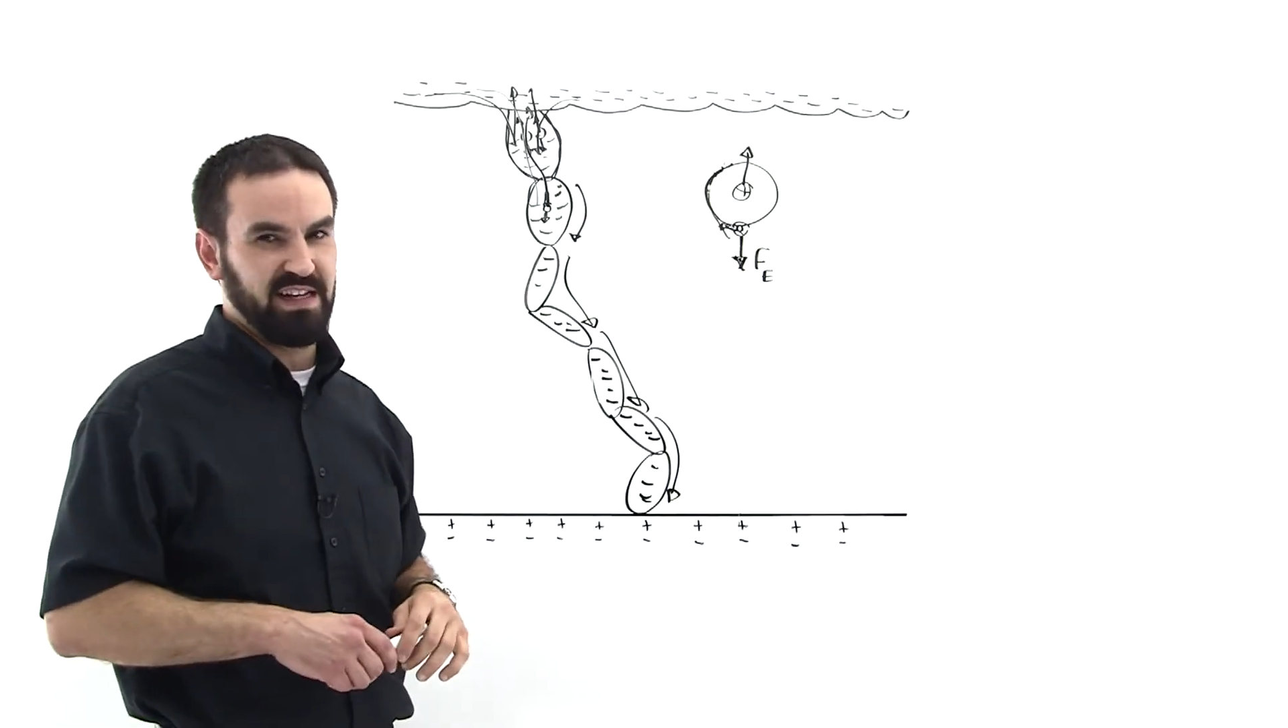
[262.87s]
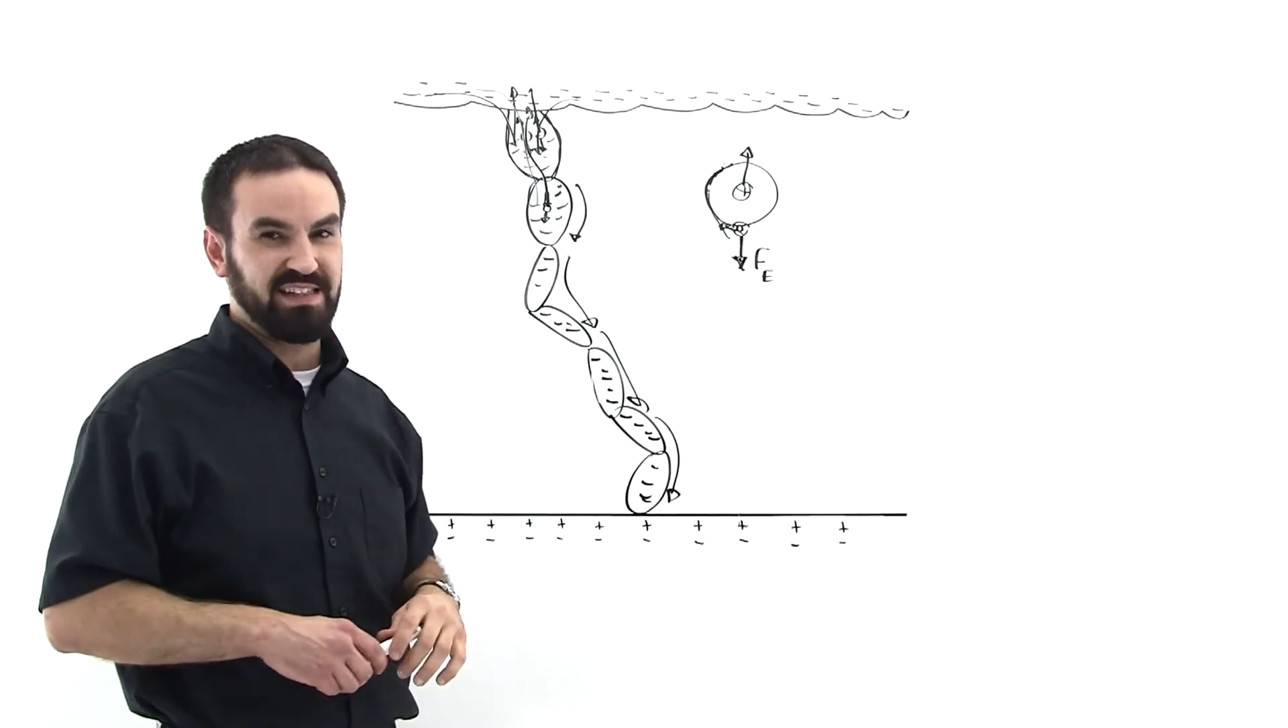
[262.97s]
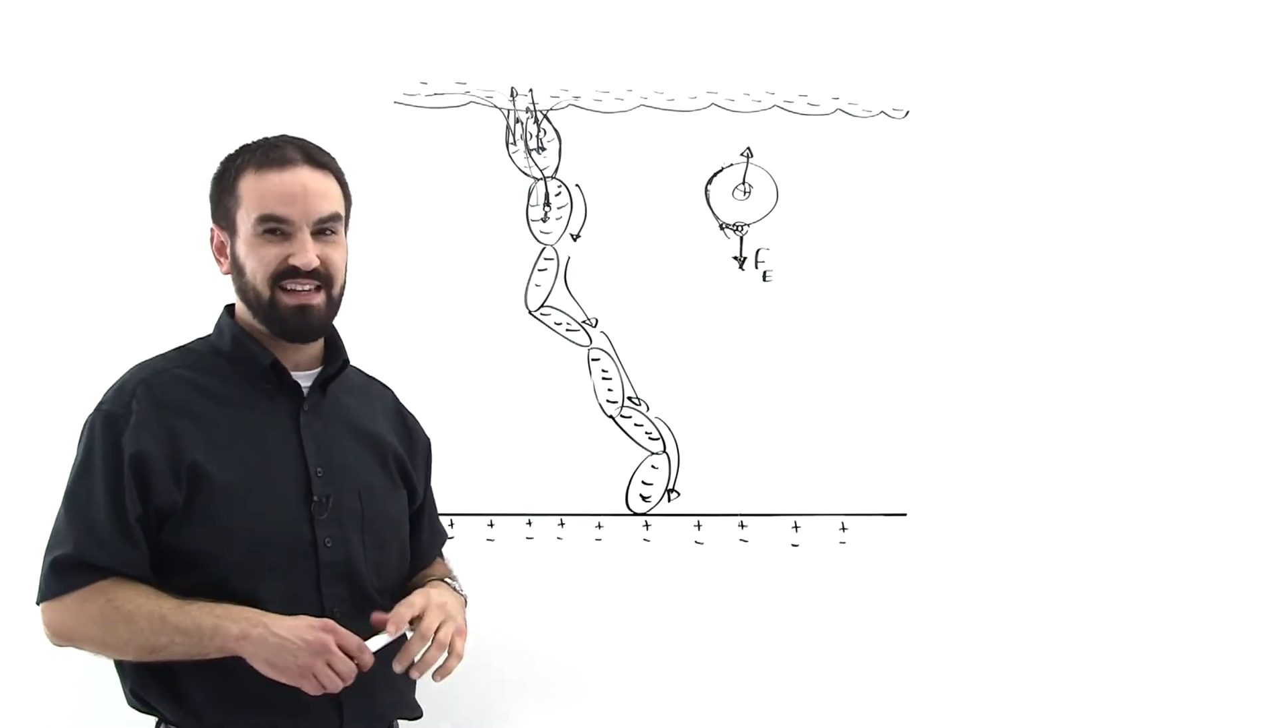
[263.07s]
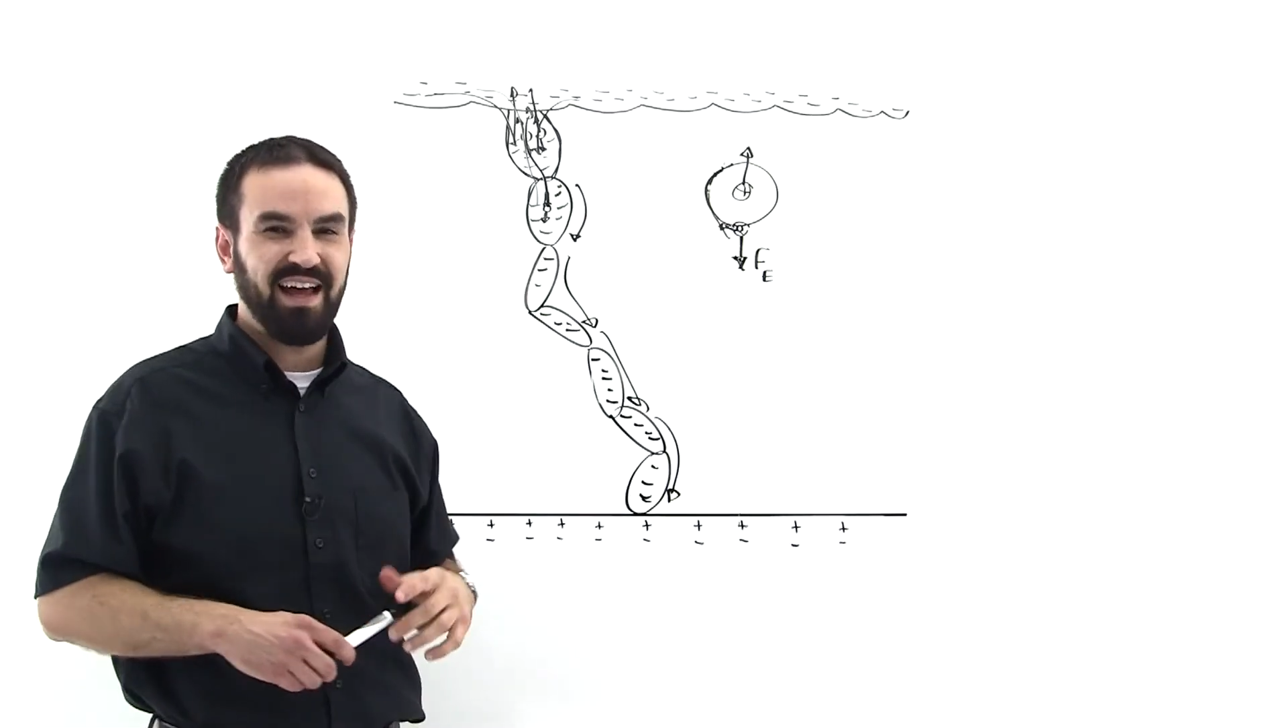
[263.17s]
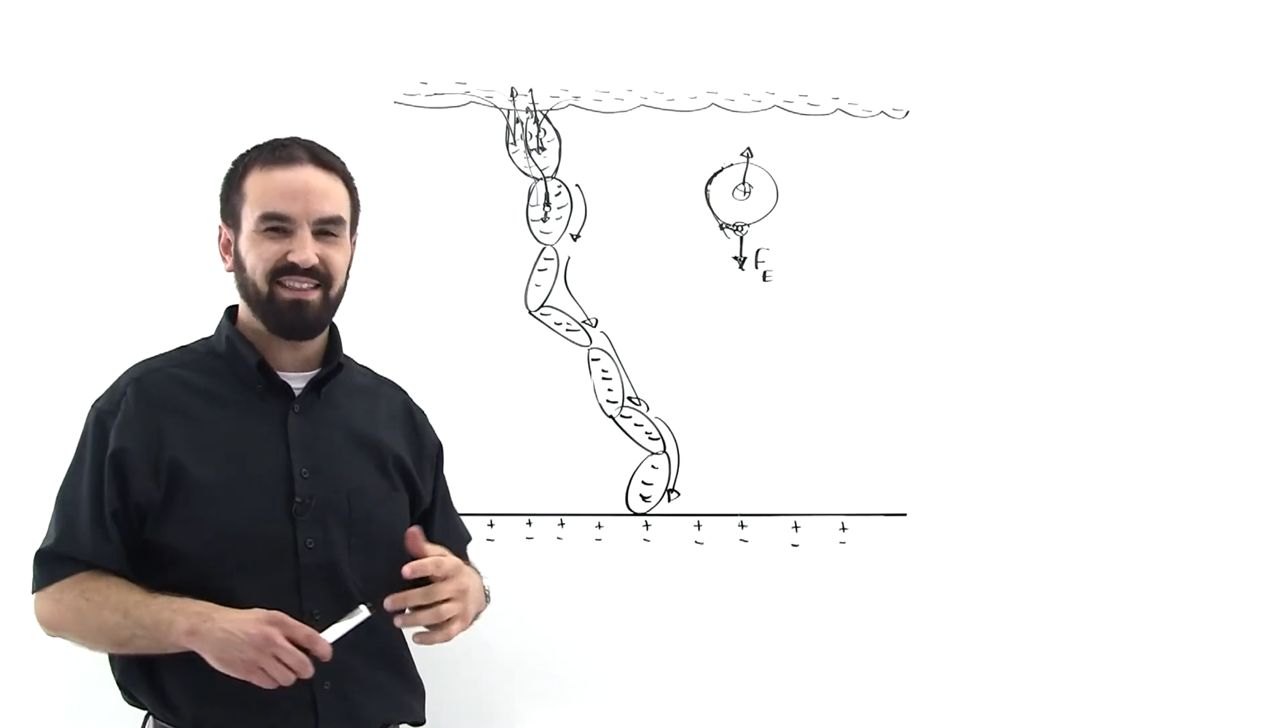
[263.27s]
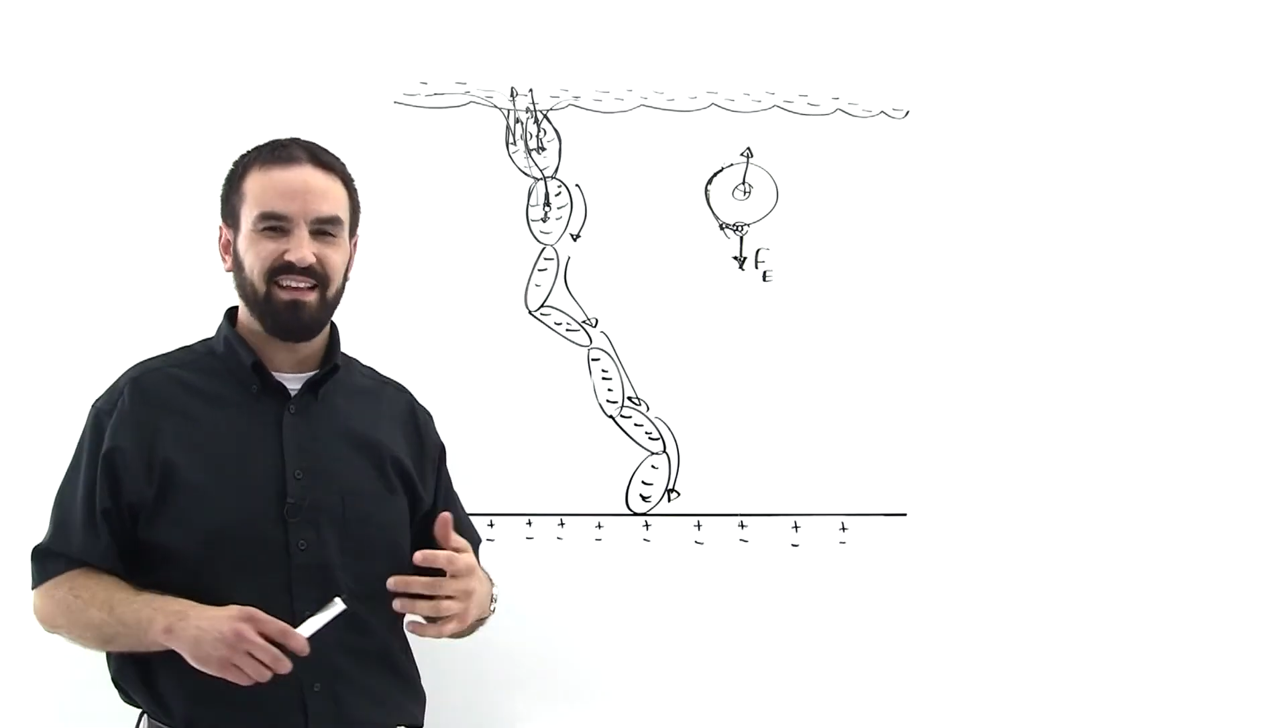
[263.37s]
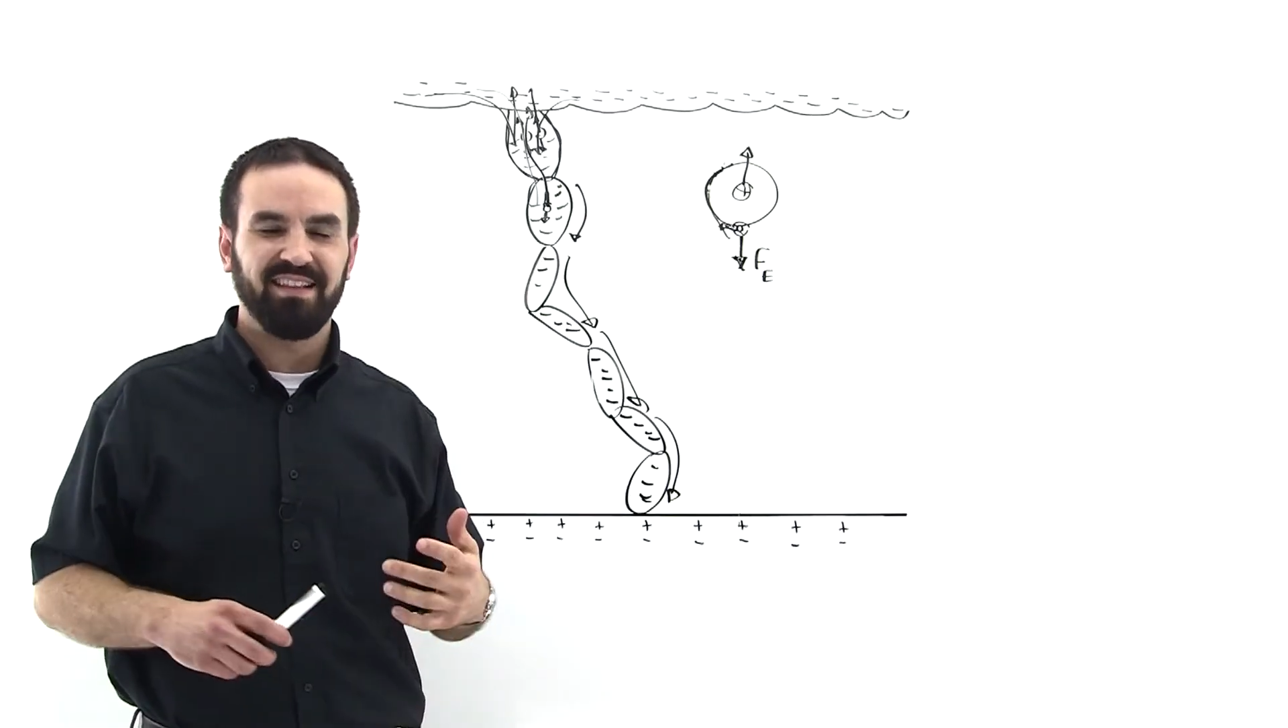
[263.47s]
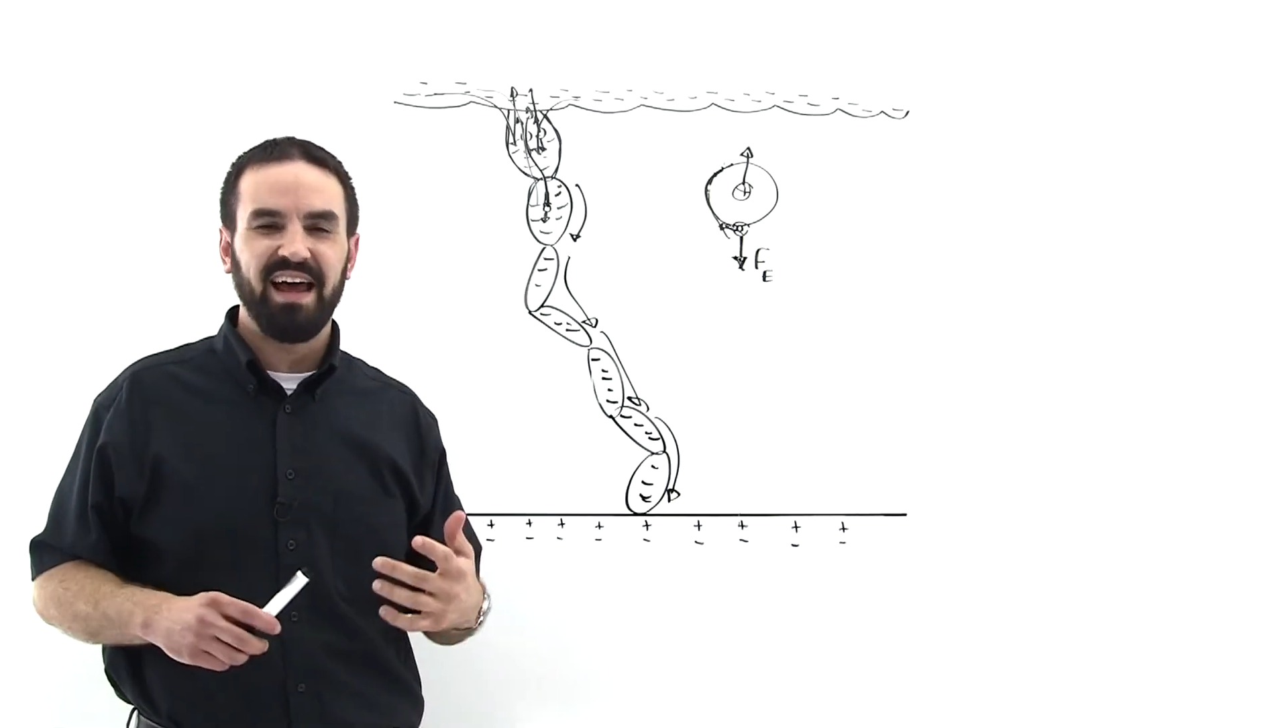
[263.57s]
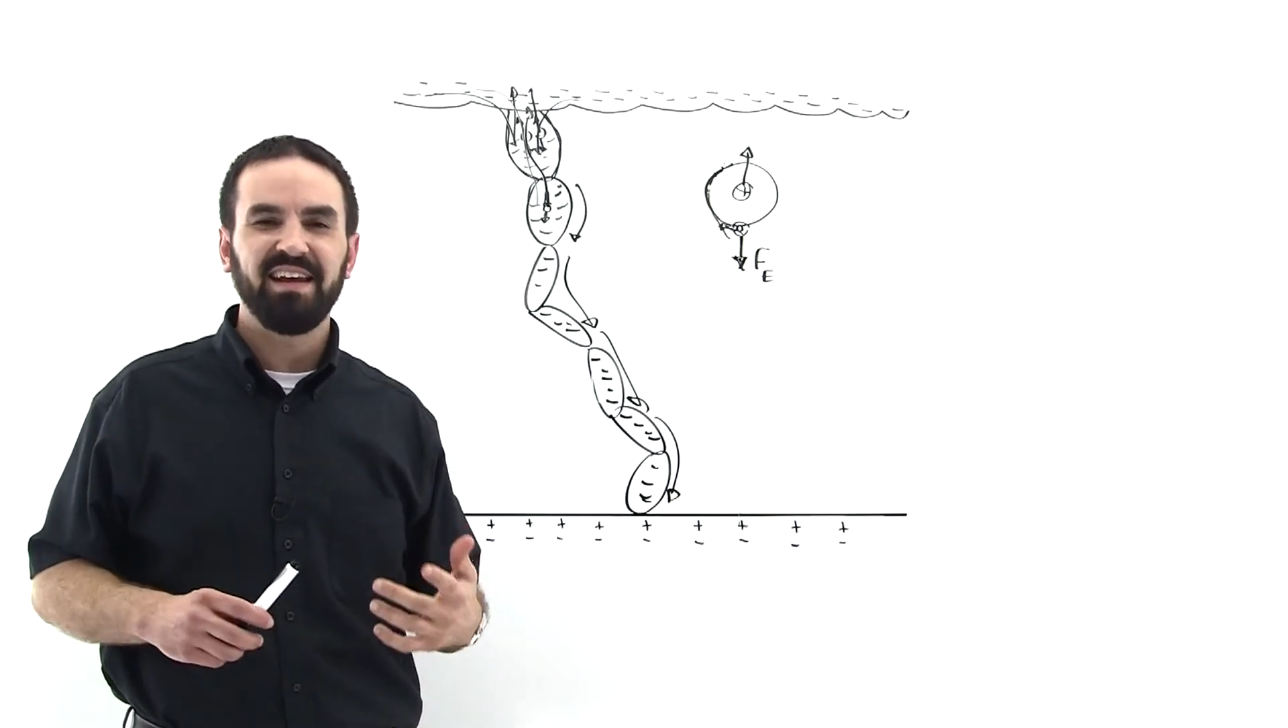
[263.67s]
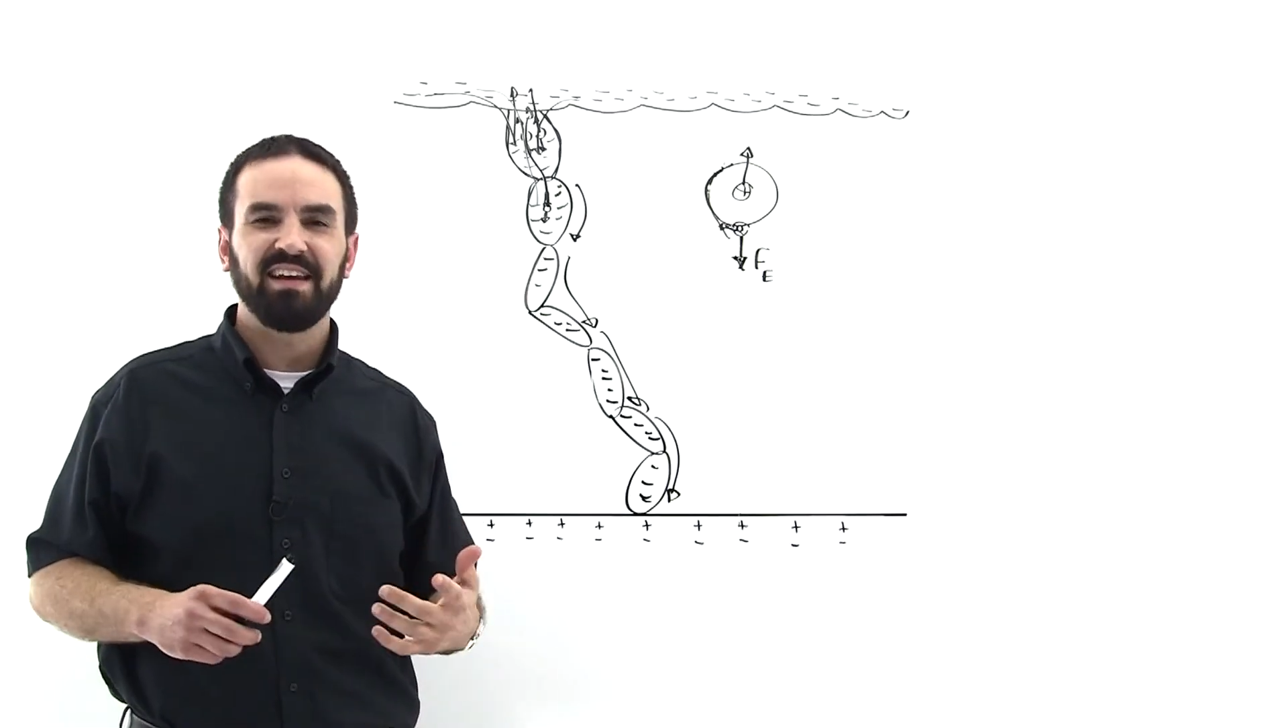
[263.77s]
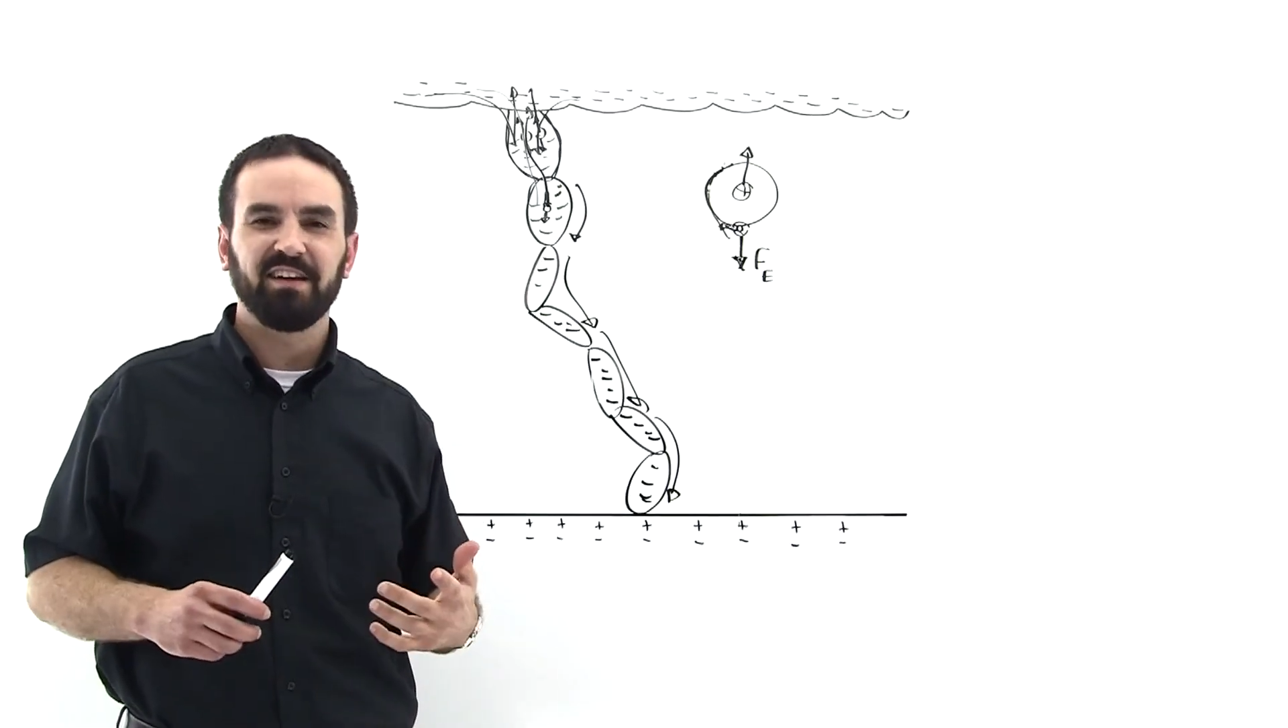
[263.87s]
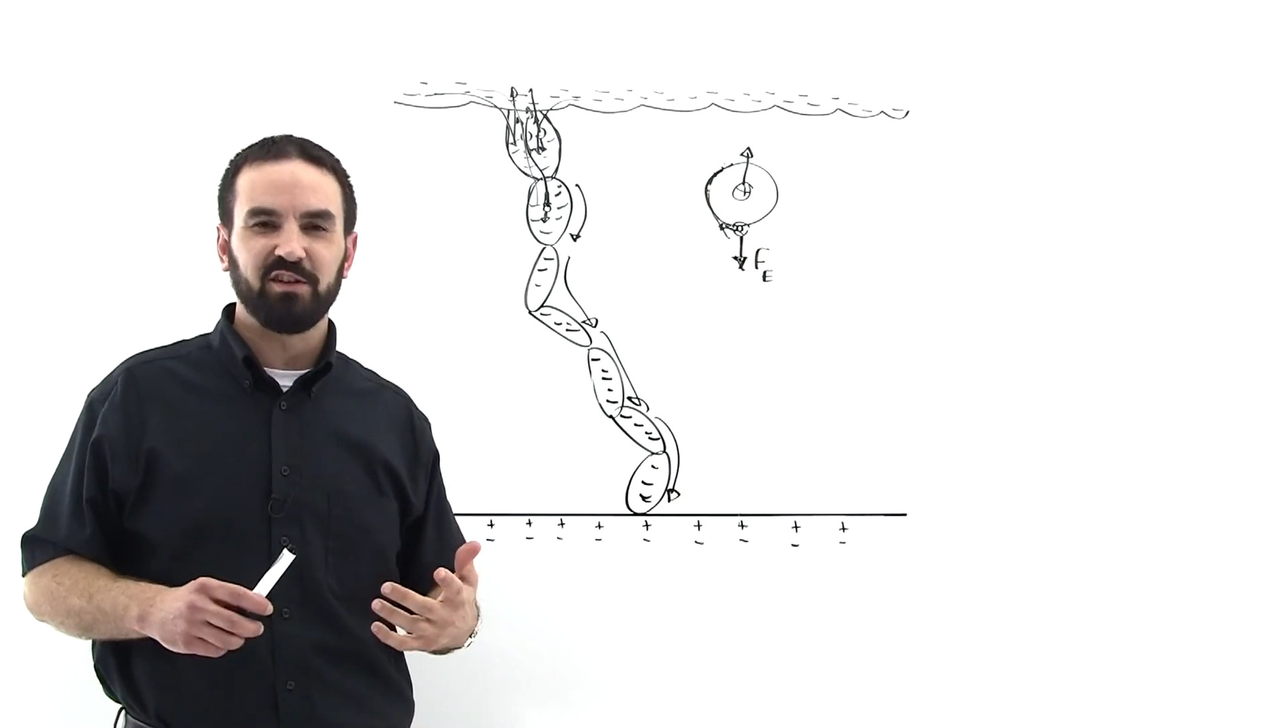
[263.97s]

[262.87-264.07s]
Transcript: It's not that lightning